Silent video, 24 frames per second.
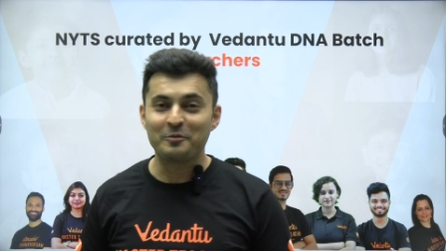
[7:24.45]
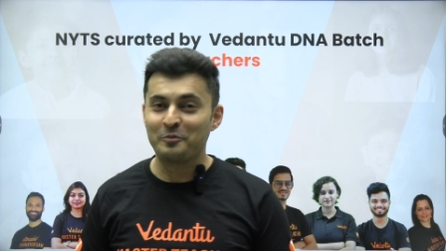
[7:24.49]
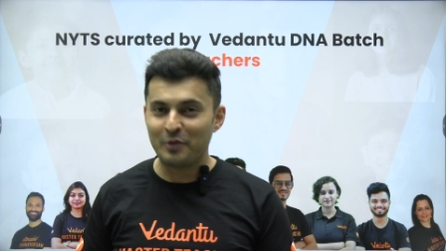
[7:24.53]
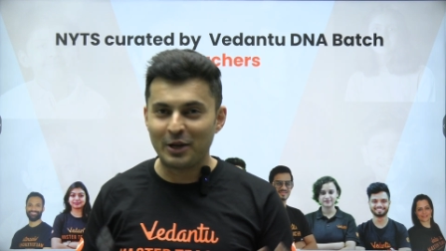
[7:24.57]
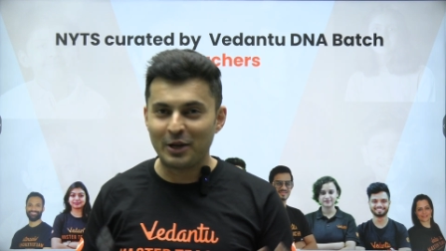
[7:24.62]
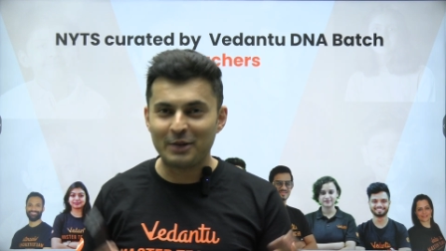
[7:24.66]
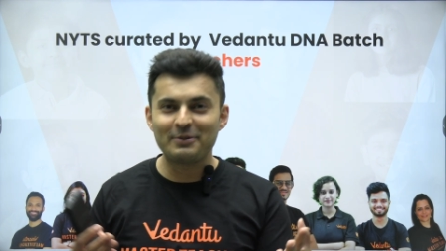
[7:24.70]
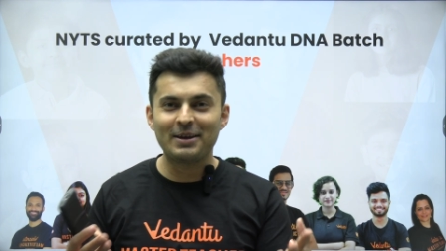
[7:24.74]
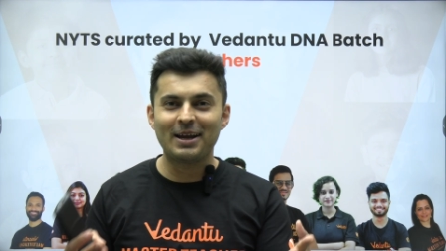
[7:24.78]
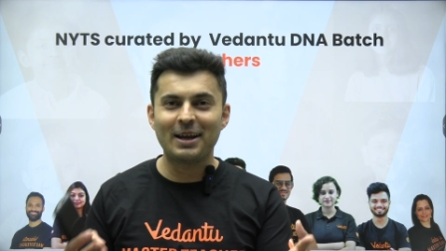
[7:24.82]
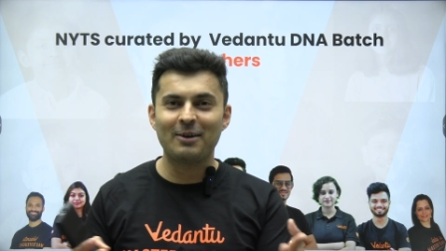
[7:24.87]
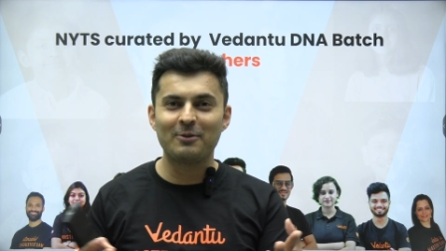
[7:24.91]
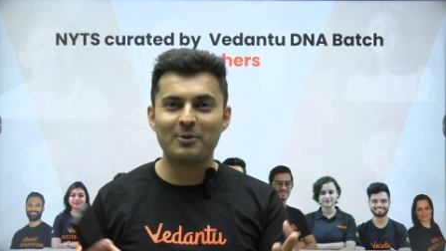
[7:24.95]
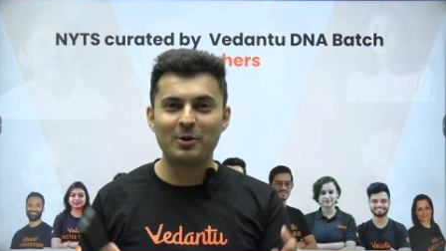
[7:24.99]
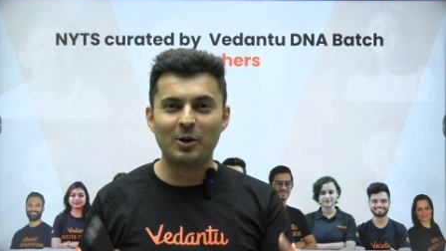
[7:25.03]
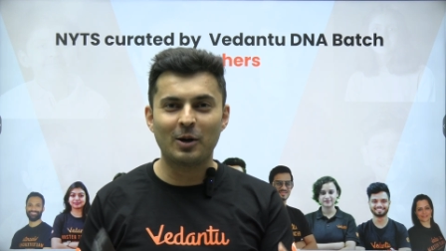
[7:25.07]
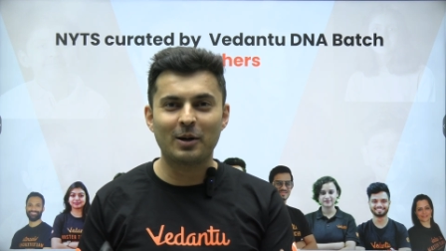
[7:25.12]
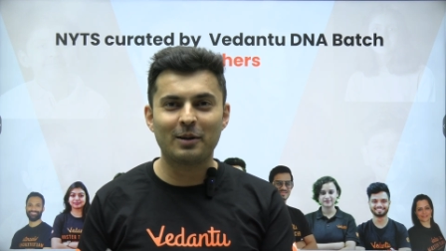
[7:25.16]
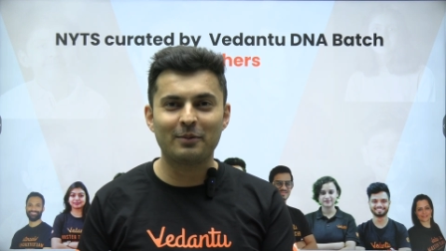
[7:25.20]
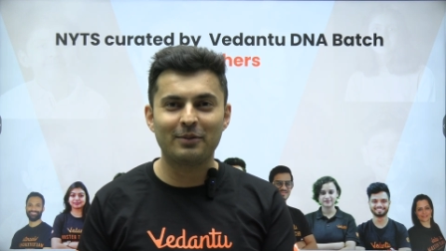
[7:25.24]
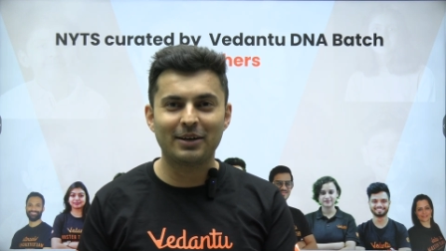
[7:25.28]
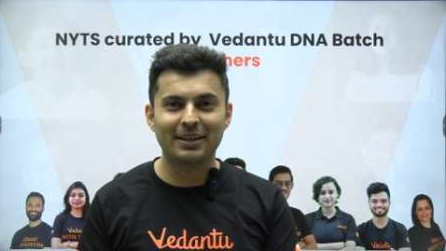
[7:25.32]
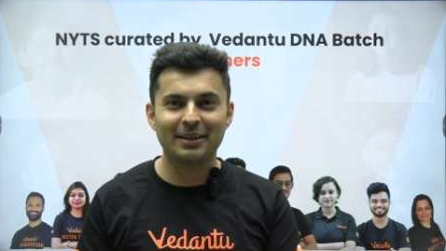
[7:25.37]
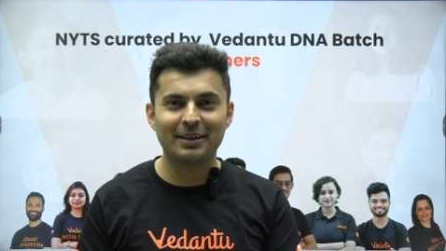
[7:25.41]
Well, we have a lot
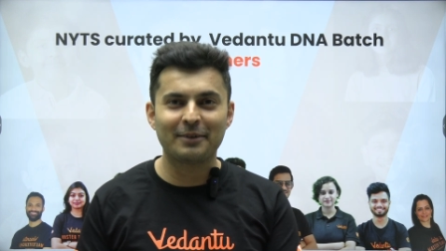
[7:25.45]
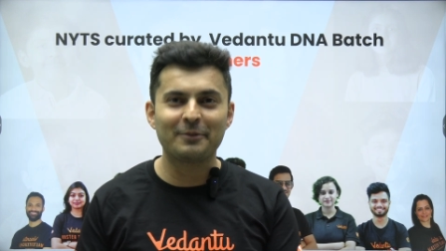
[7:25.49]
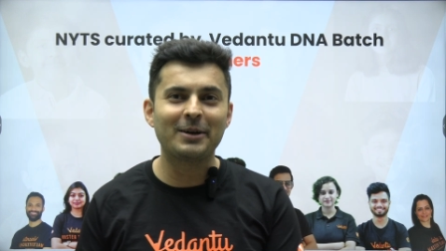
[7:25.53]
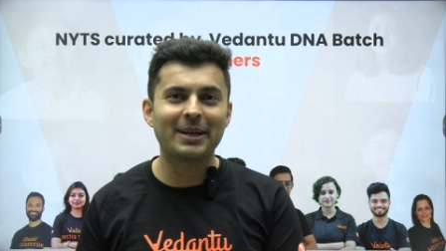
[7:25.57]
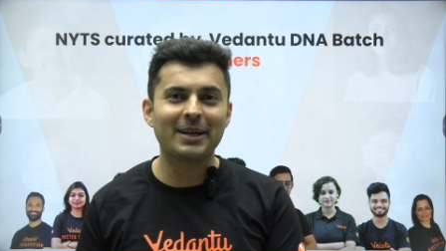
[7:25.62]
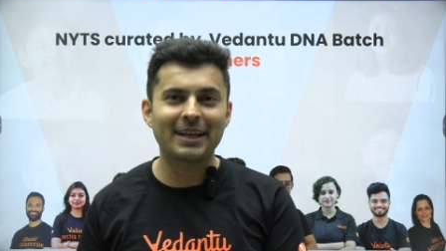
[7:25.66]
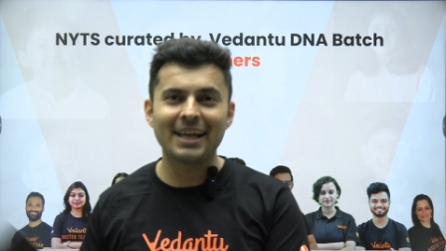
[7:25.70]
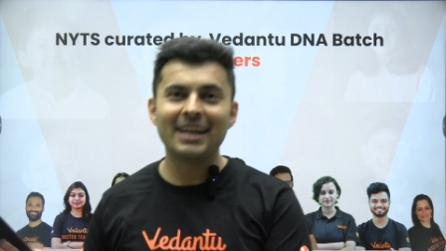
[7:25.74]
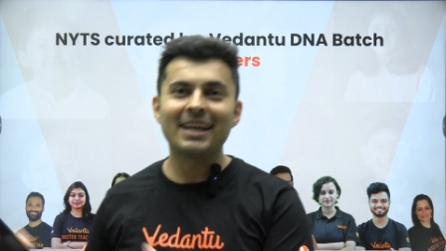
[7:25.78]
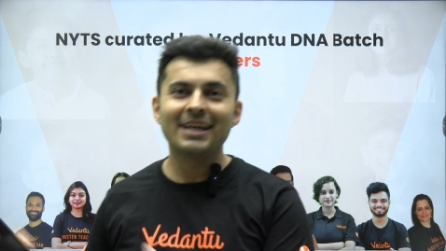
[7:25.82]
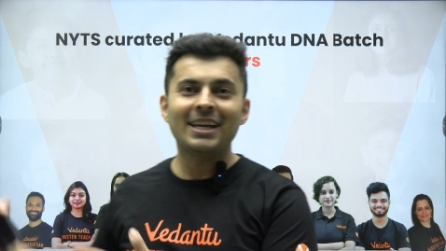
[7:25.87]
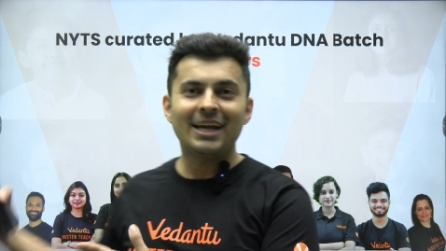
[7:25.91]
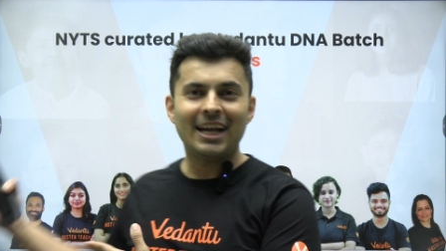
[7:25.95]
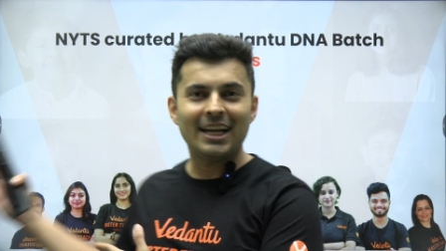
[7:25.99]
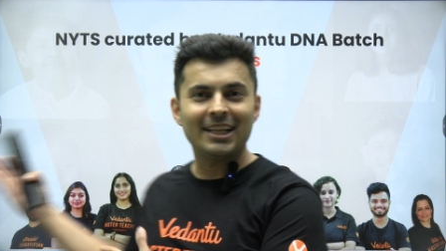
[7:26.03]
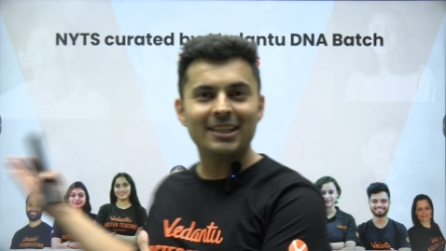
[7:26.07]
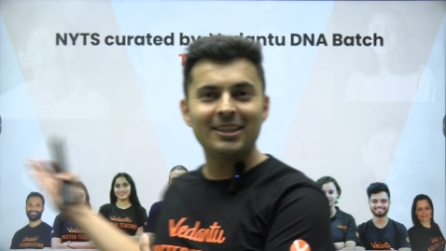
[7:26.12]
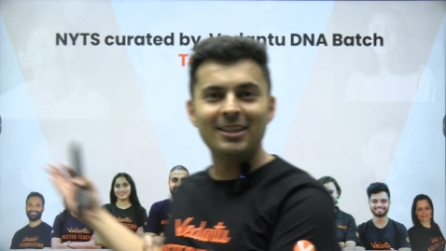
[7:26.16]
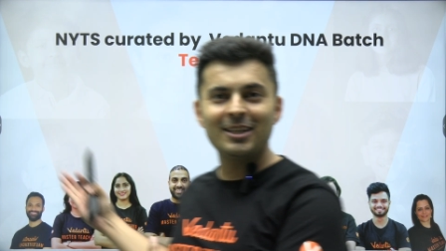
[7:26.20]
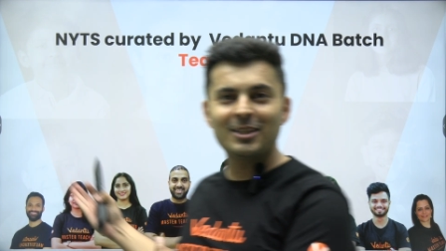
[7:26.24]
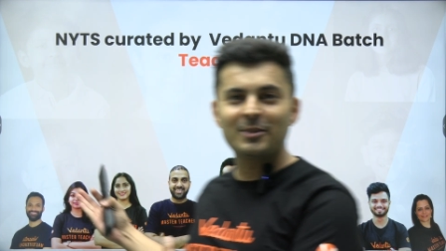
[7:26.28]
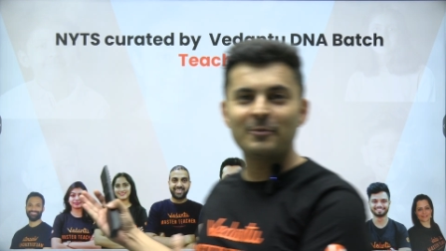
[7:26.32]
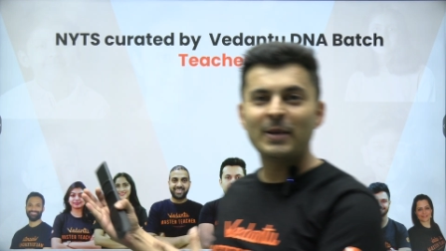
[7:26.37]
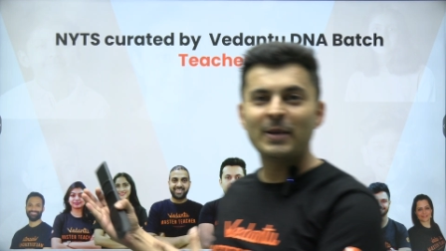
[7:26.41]
of other work, and
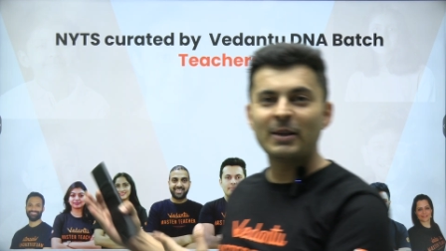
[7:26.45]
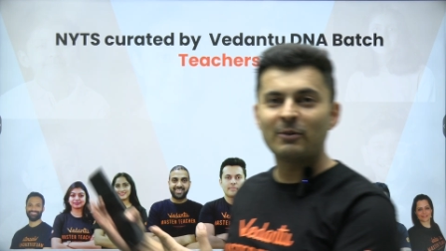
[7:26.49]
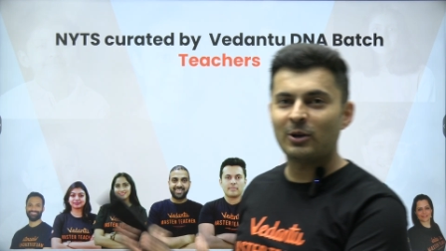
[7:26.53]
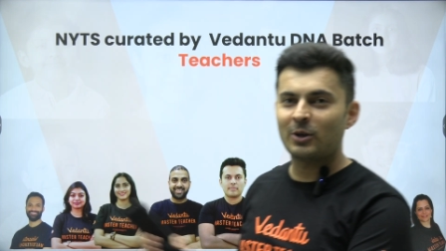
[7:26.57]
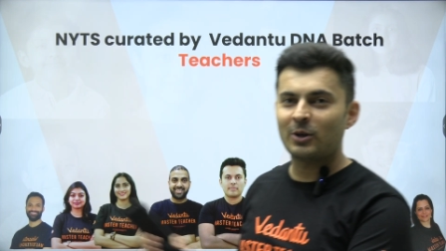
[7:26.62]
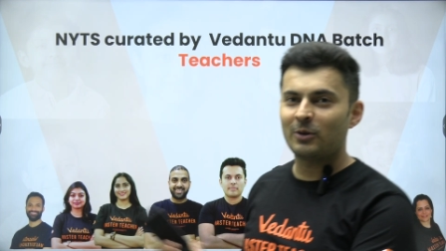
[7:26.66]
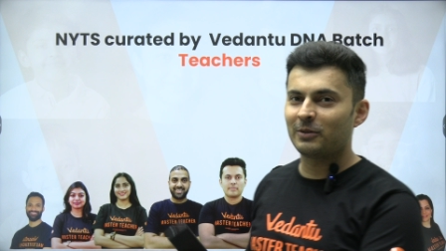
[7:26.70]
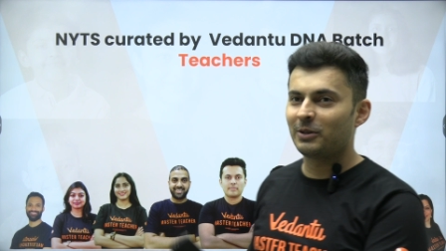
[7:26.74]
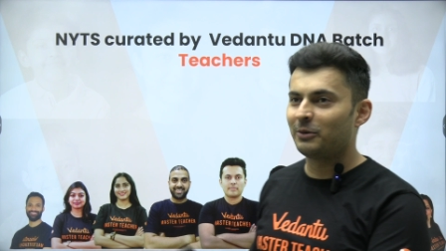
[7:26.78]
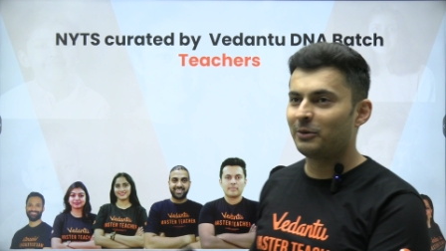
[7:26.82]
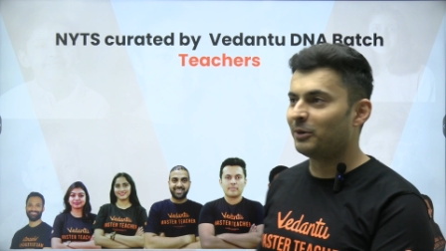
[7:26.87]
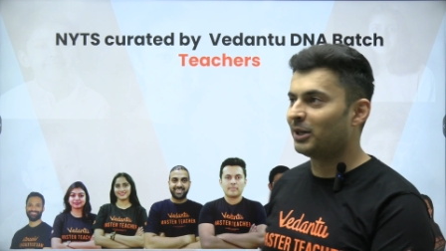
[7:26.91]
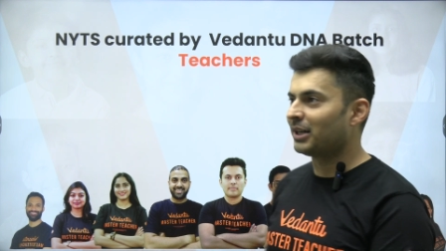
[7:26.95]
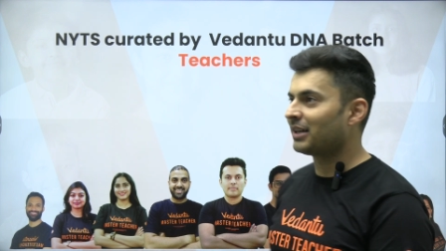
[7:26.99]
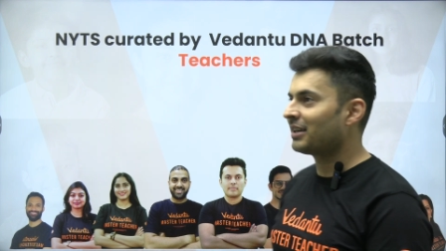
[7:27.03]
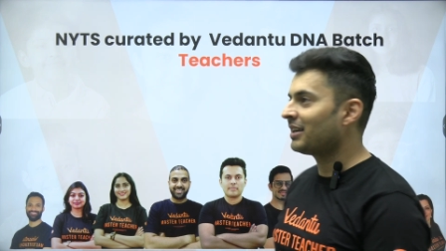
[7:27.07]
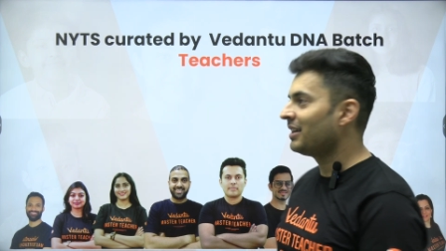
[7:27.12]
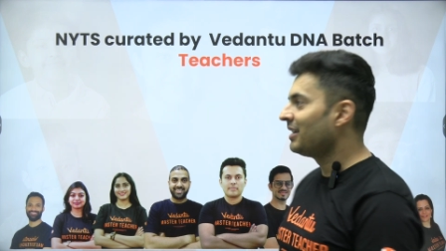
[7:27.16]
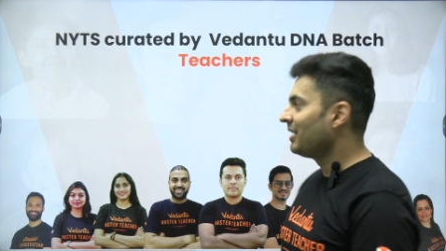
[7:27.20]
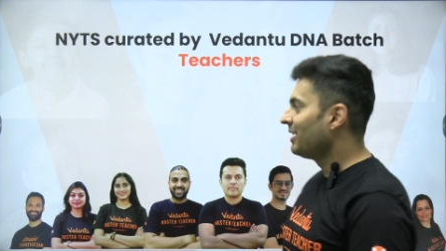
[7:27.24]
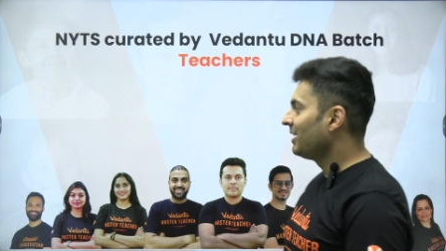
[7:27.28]
this being one of the work.